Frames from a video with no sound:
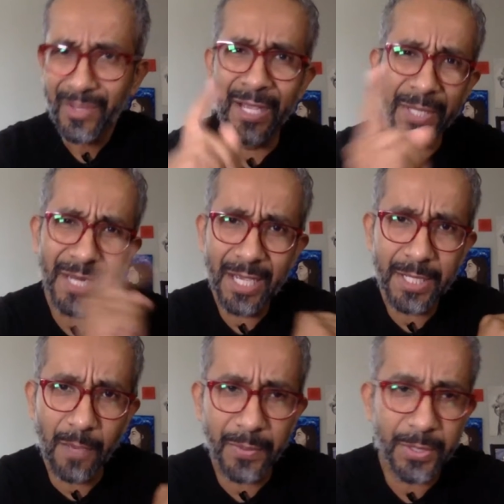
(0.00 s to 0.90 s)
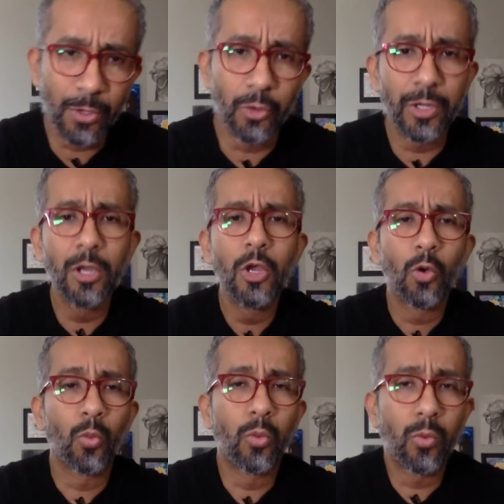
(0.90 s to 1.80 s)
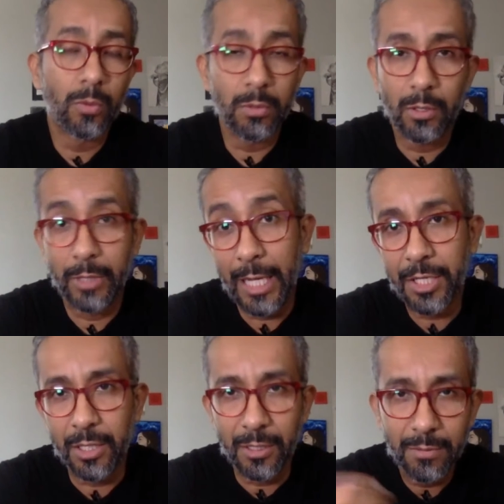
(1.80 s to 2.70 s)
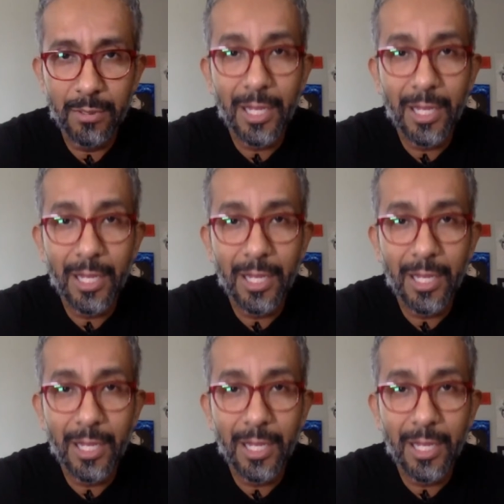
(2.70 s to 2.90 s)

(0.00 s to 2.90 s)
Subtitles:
In today's episode, actually,